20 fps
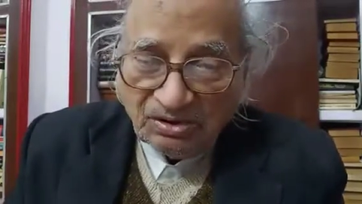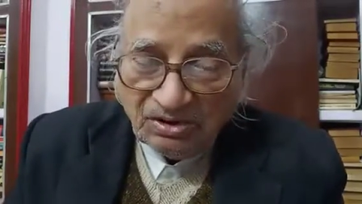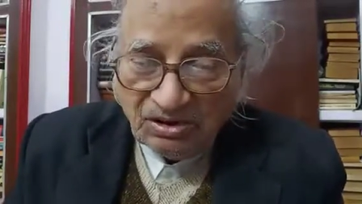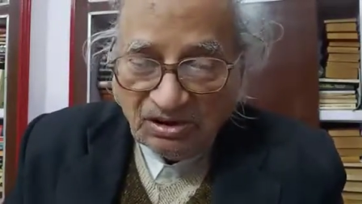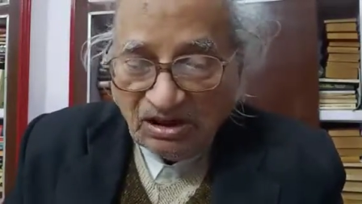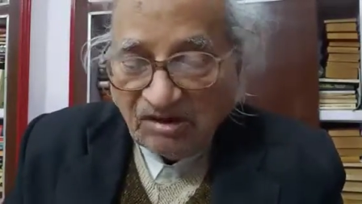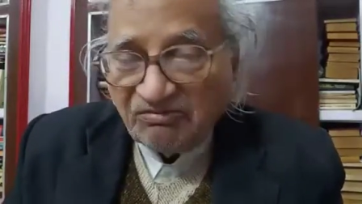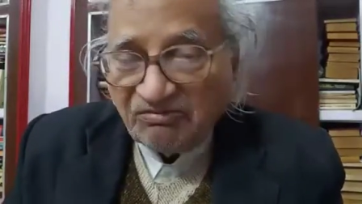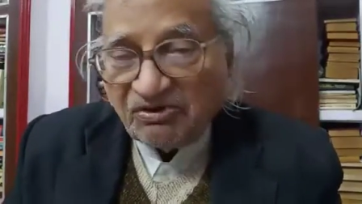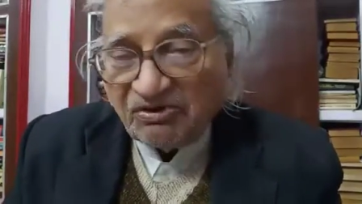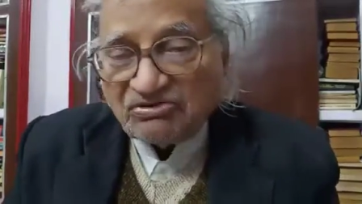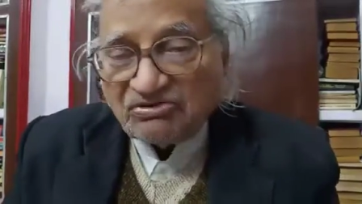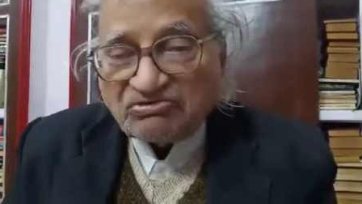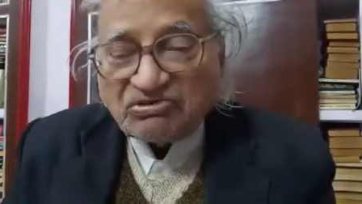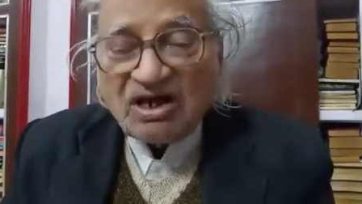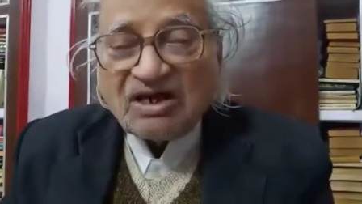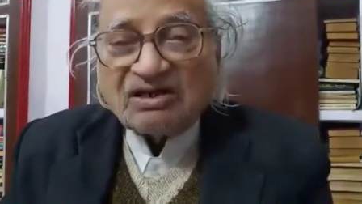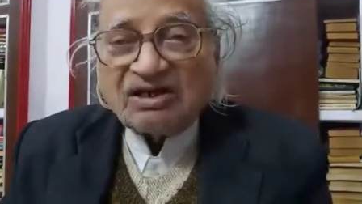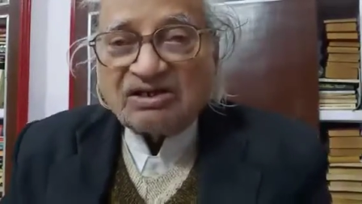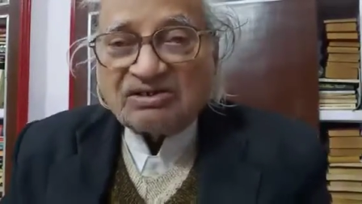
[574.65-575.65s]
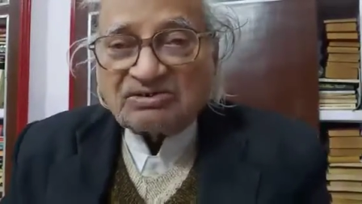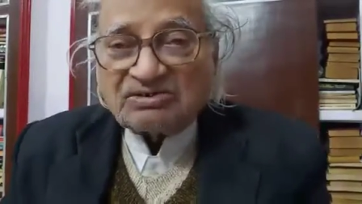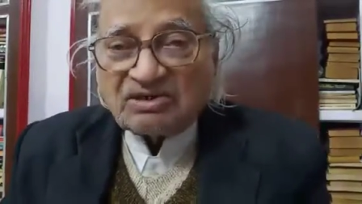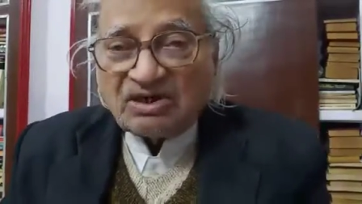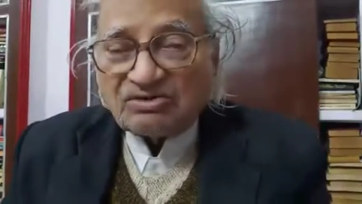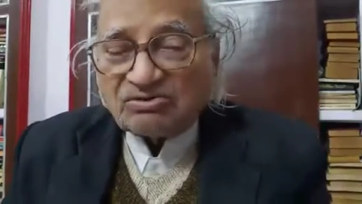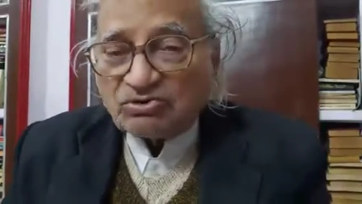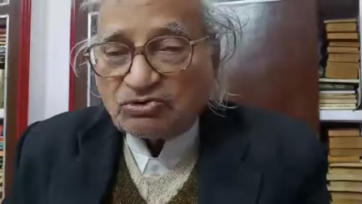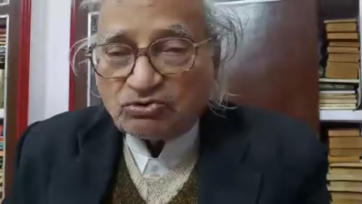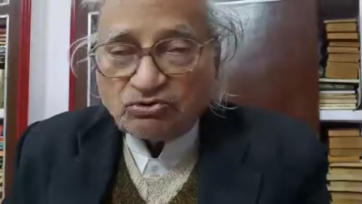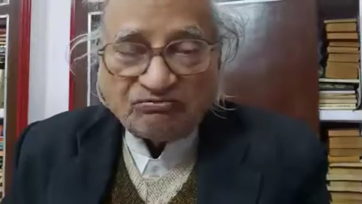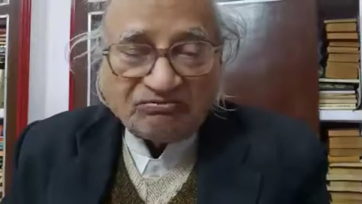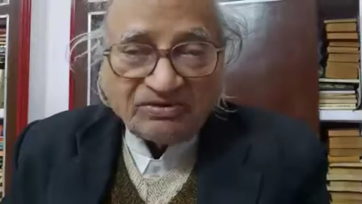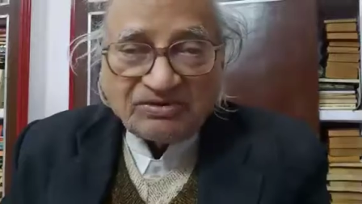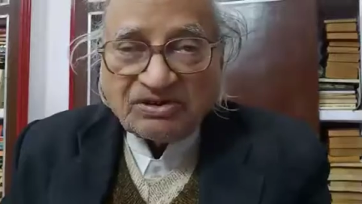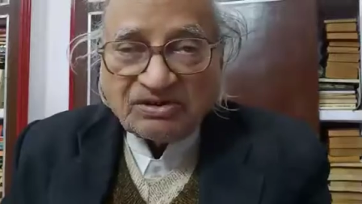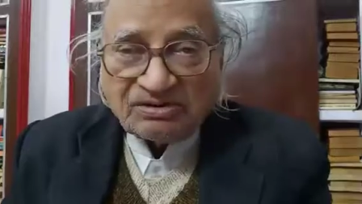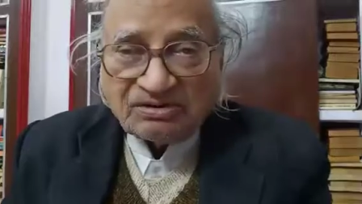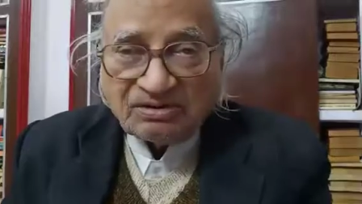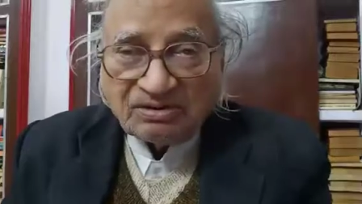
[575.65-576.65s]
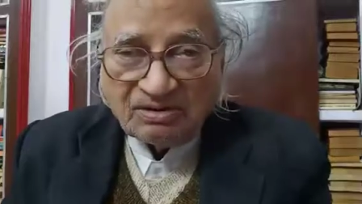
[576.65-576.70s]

Even on Sundays, I used to visit